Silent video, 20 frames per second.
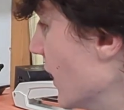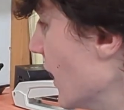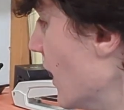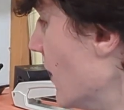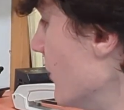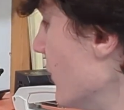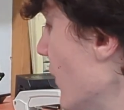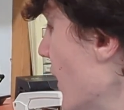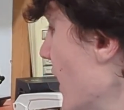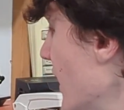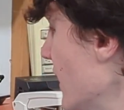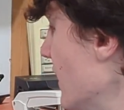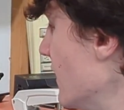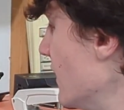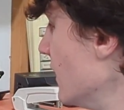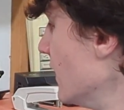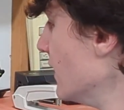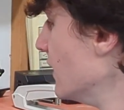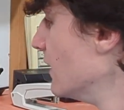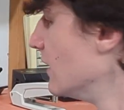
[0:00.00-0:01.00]

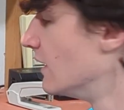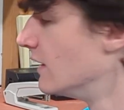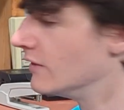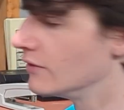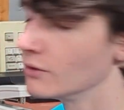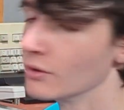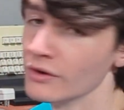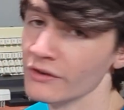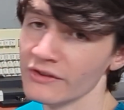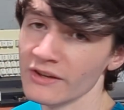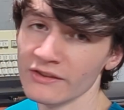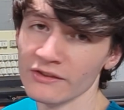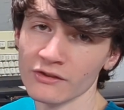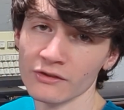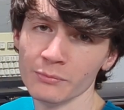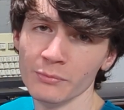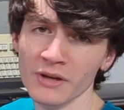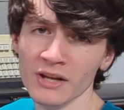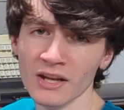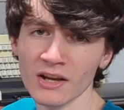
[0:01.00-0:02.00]
upgraded. It of course has a
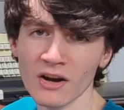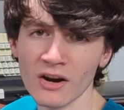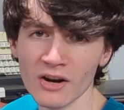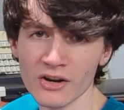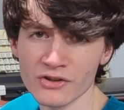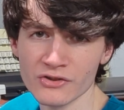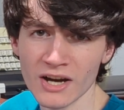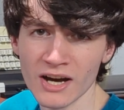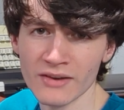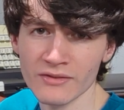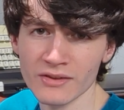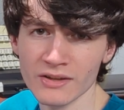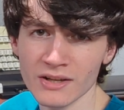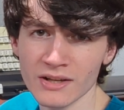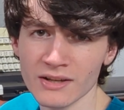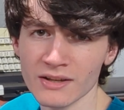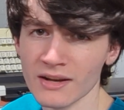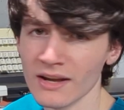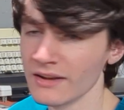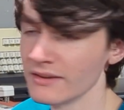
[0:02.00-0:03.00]
spinning hard drive in
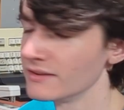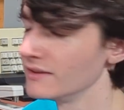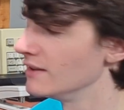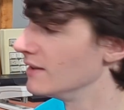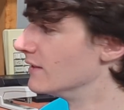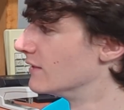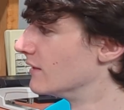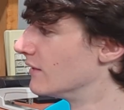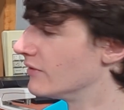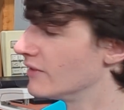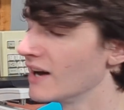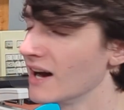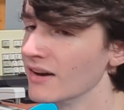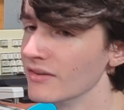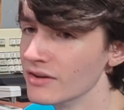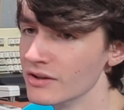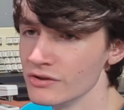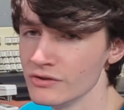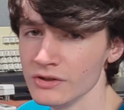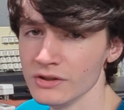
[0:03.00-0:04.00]
it. I think it's a
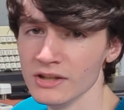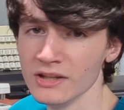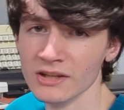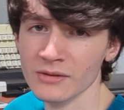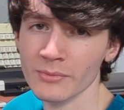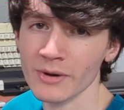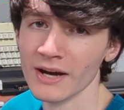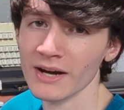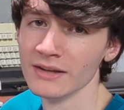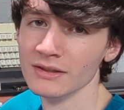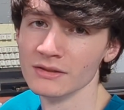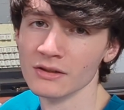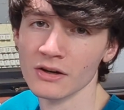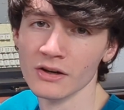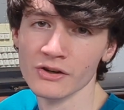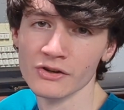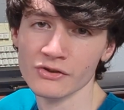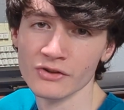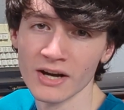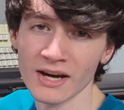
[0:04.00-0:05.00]
500 gigabyte
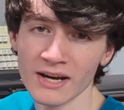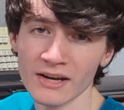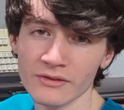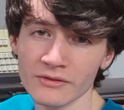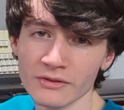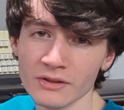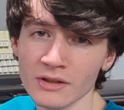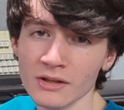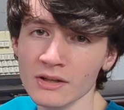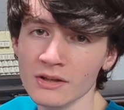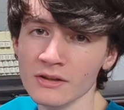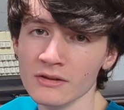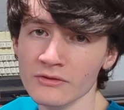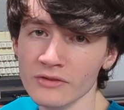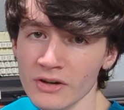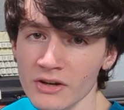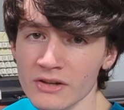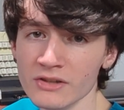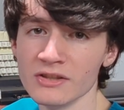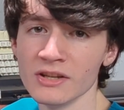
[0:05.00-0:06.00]
hard drive.
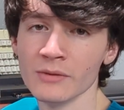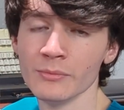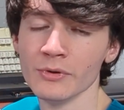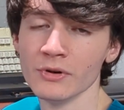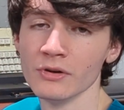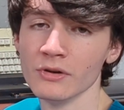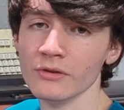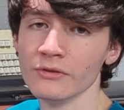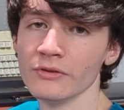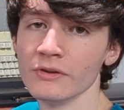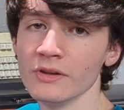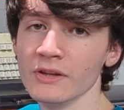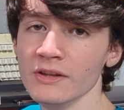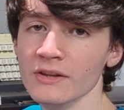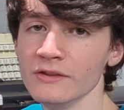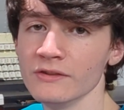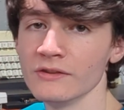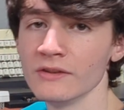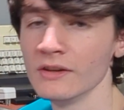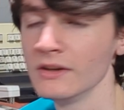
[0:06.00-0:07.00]
Very typical for
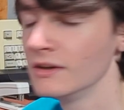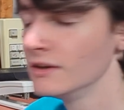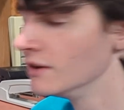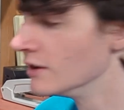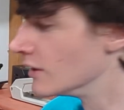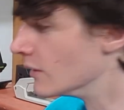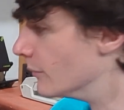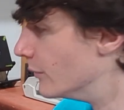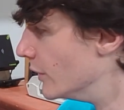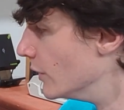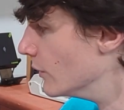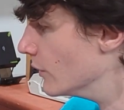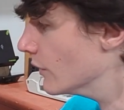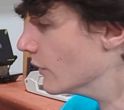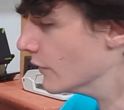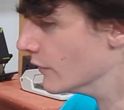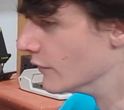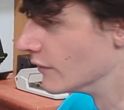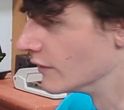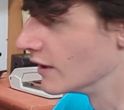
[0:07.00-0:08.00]
these
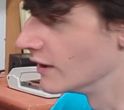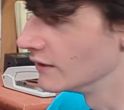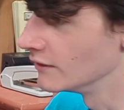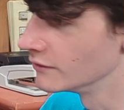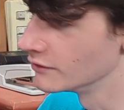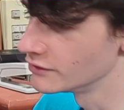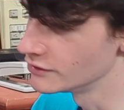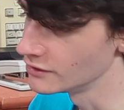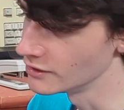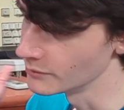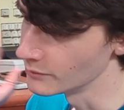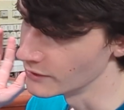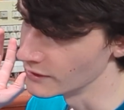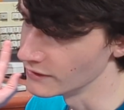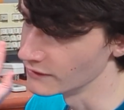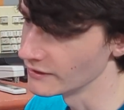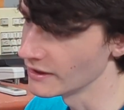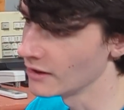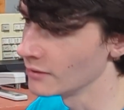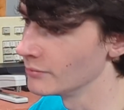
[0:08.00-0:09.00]
computers. They ship
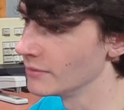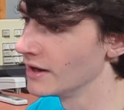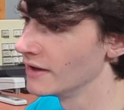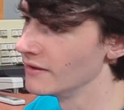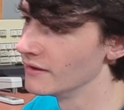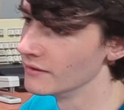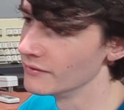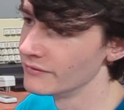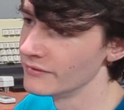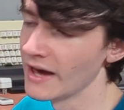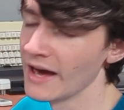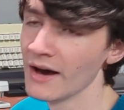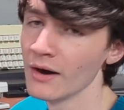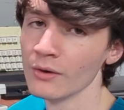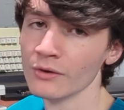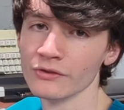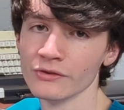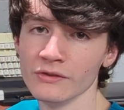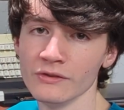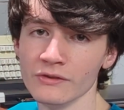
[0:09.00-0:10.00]
these out by the
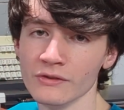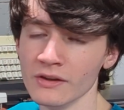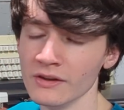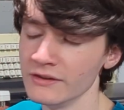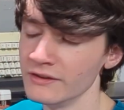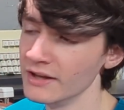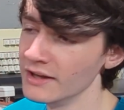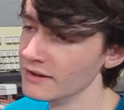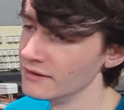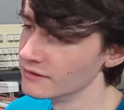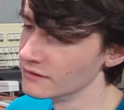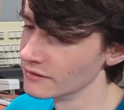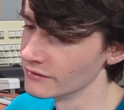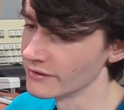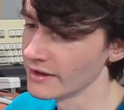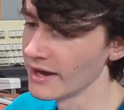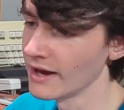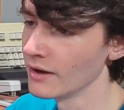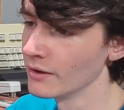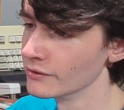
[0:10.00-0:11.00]
thousands, the tens of
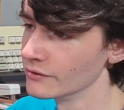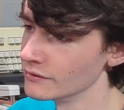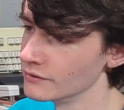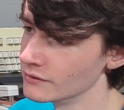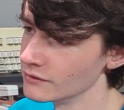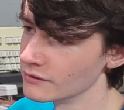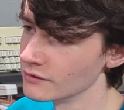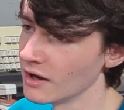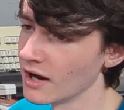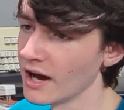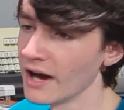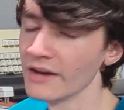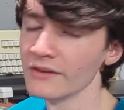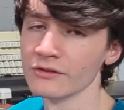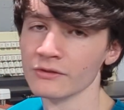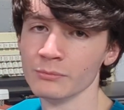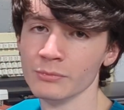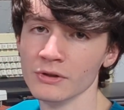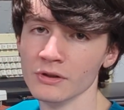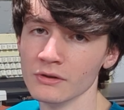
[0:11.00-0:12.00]
thousands, the
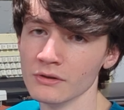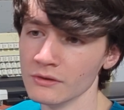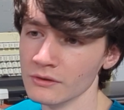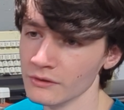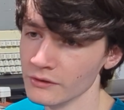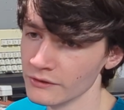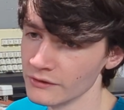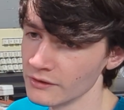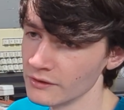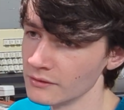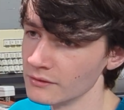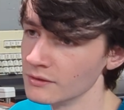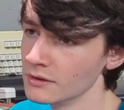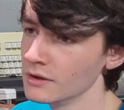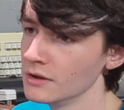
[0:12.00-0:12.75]
hospitals and